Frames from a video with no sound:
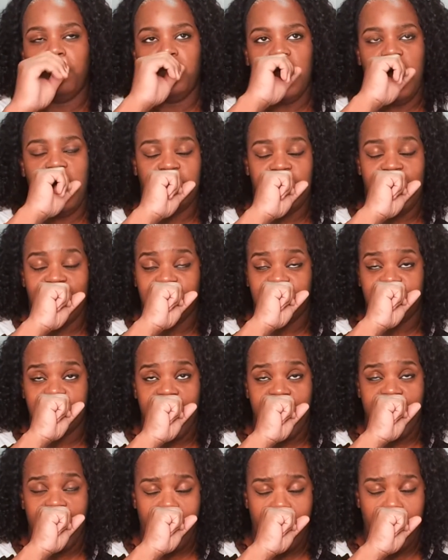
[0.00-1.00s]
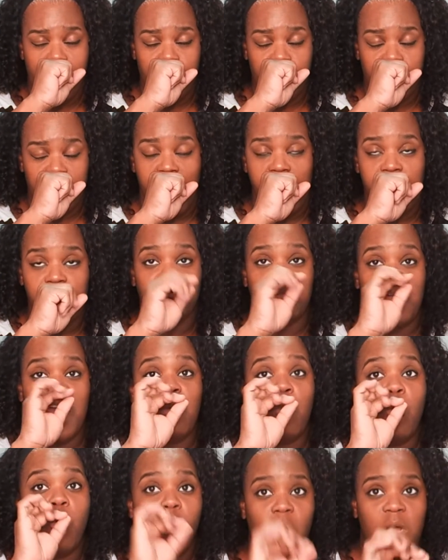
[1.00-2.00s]
And let's say they
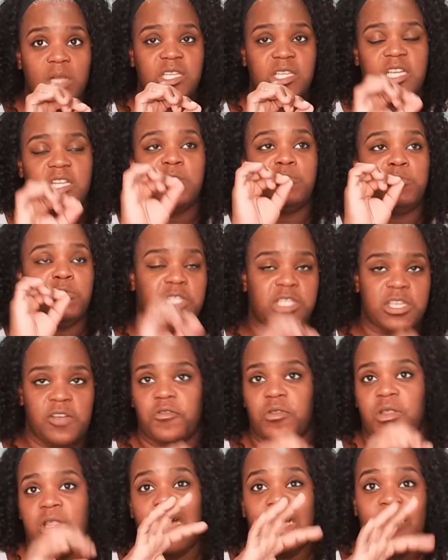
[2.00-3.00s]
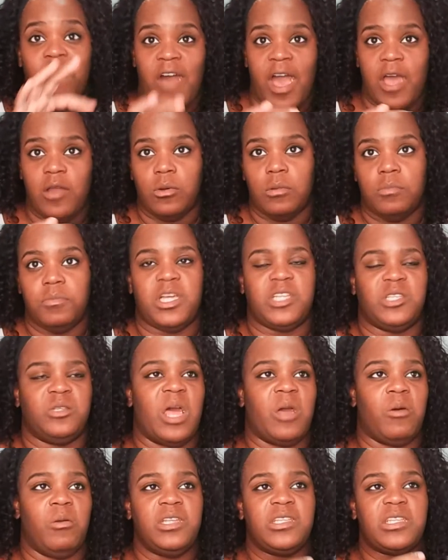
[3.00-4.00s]
want it specifically like vinyl, because
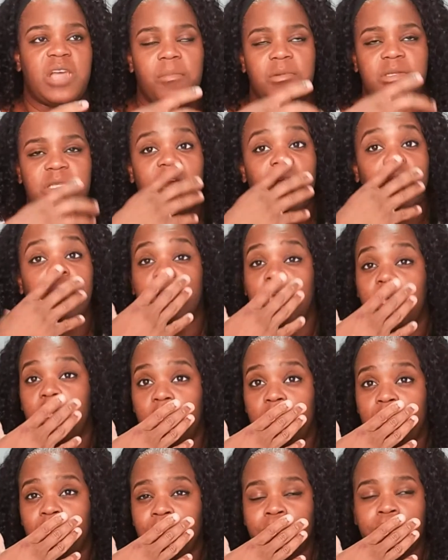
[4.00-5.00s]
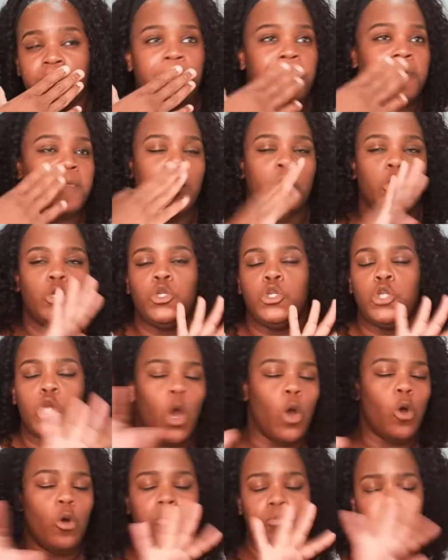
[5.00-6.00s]
like anytime it's like glitter,
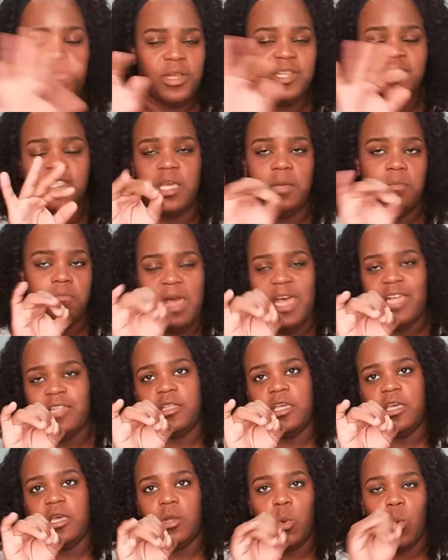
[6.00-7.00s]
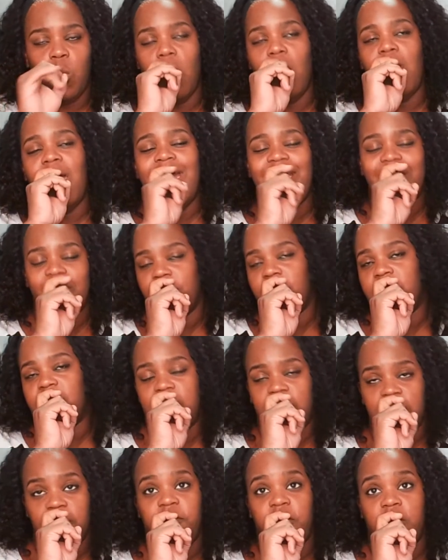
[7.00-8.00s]
no printed method will ever
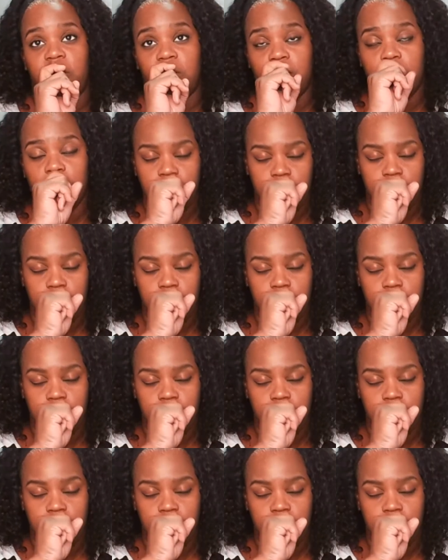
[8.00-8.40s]
give you